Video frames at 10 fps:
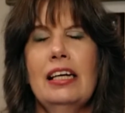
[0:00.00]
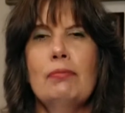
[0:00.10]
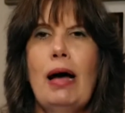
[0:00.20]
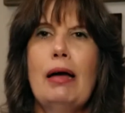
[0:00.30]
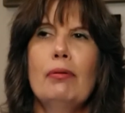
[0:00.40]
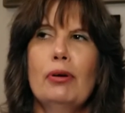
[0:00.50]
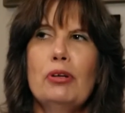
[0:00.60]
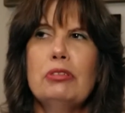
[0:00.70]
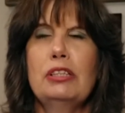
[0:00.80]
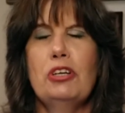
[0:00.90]
um, I
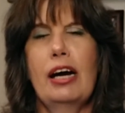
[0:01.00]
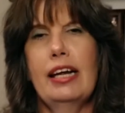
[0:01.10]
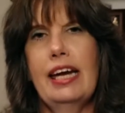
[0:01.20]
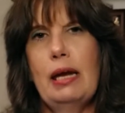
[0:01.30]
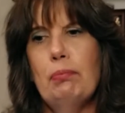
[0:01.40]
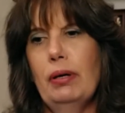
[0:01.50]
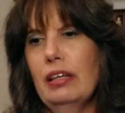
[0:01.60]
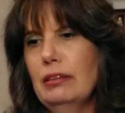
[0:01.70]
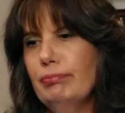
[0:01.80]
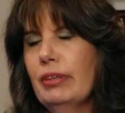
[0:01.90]
usually try to keep,
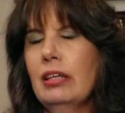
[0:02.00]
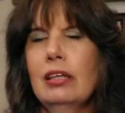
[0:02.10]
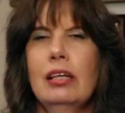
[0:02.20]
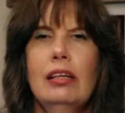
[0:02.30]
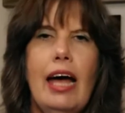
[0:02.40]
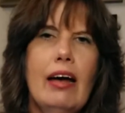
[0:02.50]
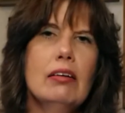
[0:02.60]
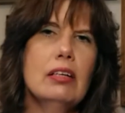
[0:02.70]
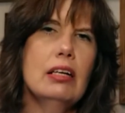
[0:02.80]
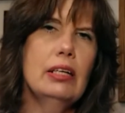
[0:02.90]
um,
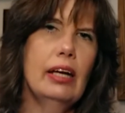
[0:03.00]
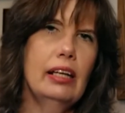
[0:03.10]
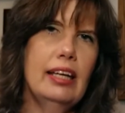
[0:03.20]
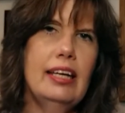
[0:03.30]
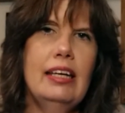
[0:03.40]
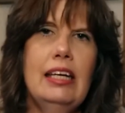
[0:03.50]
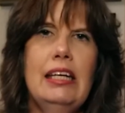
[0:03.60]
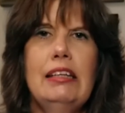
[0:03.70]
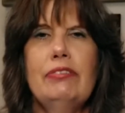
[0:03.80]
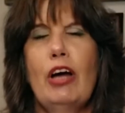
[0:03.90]
Tylenol,
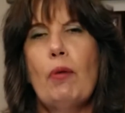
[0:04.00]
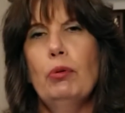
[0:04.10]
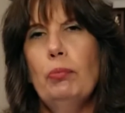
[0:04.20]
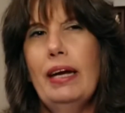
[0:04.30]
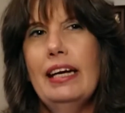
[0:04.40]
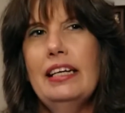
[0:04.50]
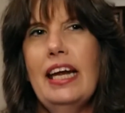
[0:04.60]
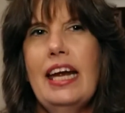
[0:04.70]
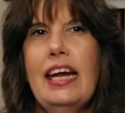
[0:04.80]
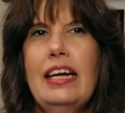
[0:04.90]
Aleve, a couple
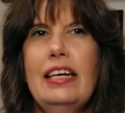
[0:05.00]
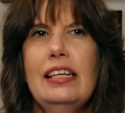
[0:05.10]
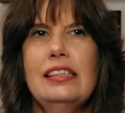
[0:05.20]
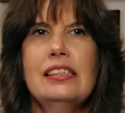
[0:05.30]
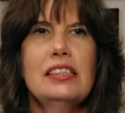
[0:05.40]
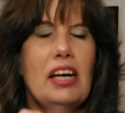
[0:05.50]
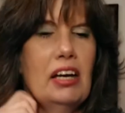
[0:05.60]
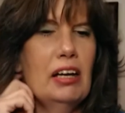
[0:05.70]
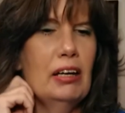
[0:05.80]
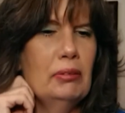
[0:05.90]
Band-Aids,
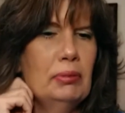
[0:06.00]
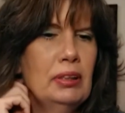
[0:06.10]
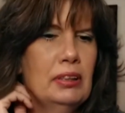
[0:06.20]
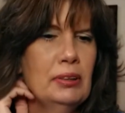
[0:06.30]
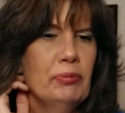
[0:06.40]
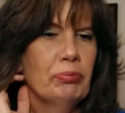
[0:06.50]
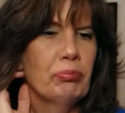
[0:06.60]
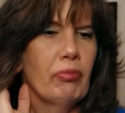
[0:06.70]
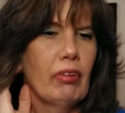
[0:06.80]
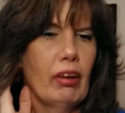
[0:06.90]
um,
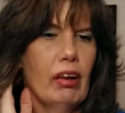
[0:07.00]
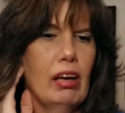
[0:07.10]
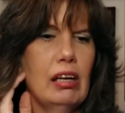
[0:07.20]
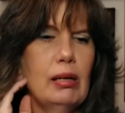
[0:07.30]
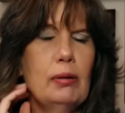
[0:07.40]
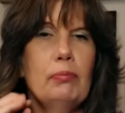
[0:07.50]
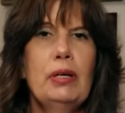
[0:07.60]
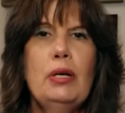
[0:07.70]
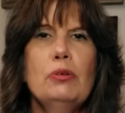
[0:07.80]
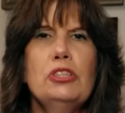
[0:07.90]
um,
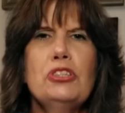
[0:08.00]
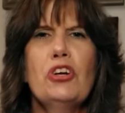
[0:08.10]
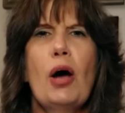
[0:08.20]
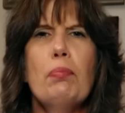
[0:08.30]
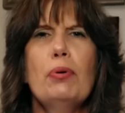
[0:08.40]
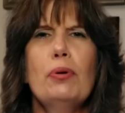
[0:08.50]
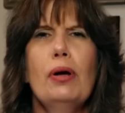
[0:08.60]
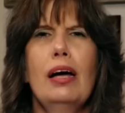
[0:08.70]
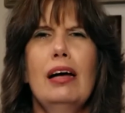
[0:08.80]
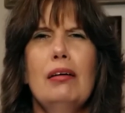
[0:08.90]
you know, just a
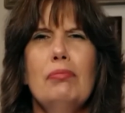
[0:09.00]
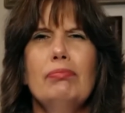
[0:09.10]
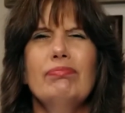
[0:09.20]
couple, uh,